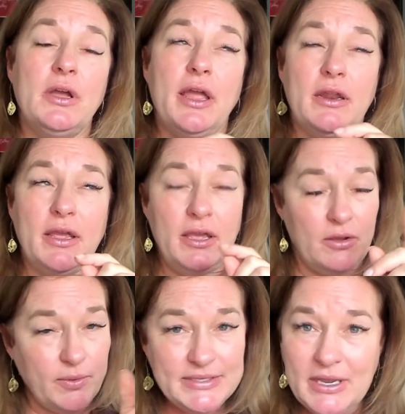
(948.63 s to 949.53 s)
and I
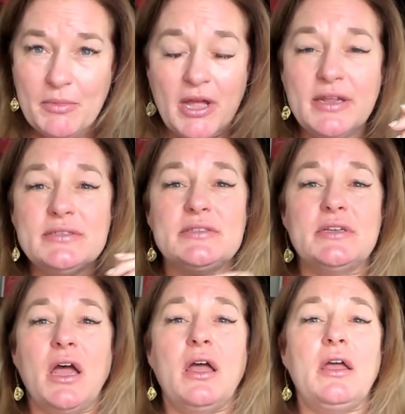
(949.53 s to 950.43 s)
always am honest,
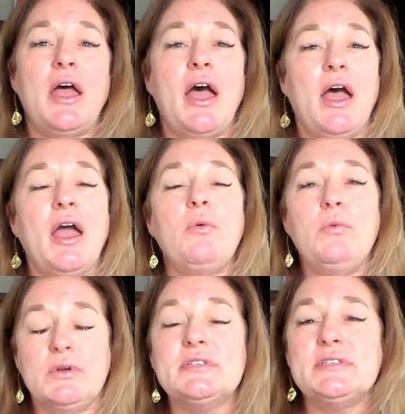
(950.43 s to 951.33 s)
I
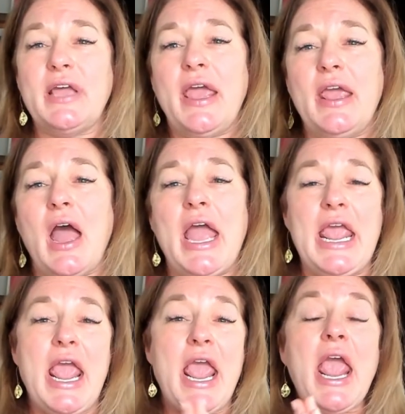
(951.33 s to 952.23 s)
will say
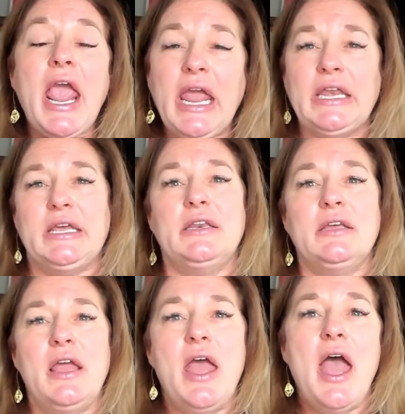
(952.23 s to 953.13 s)
I hated
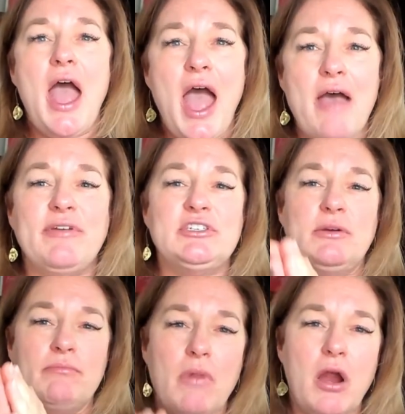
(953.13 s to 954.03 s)
having to
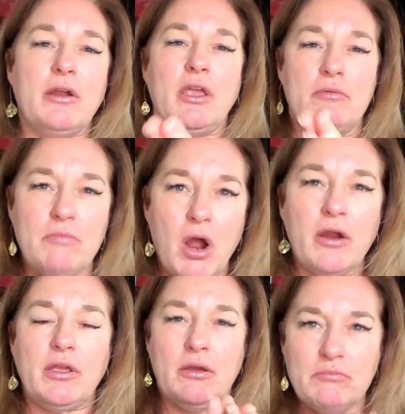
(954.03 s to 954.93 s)
market
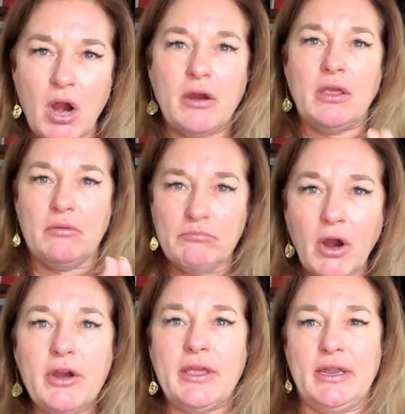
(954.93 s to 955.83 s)

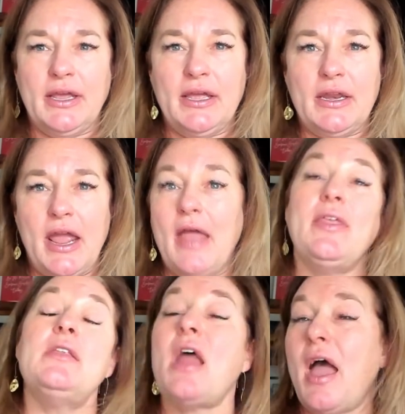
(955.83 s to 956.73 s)
it, and
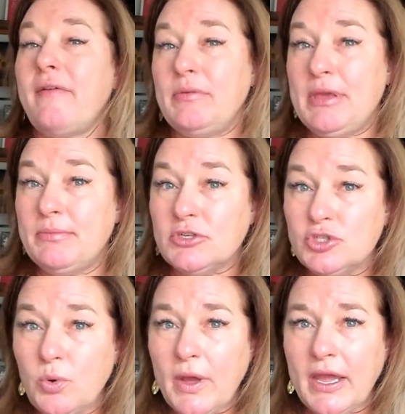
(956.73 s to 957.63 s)
then not having people
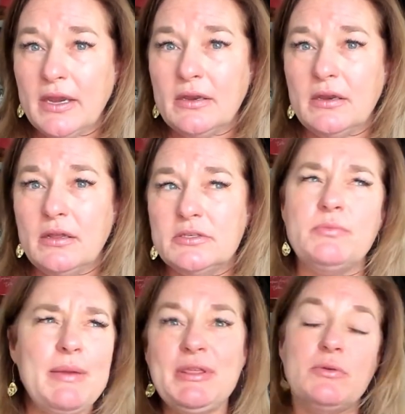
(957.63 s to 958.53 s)
join. So
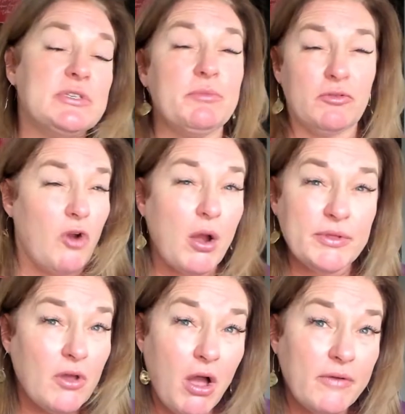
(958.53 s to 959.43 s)
maybe there was something wrong with
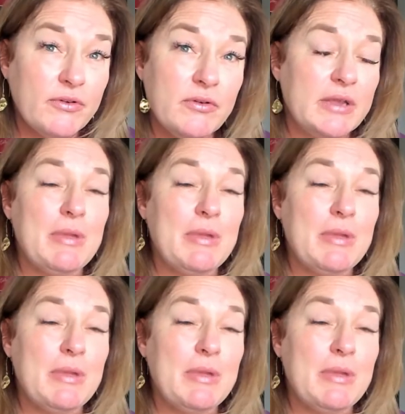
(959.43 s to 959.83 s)
the offer, right?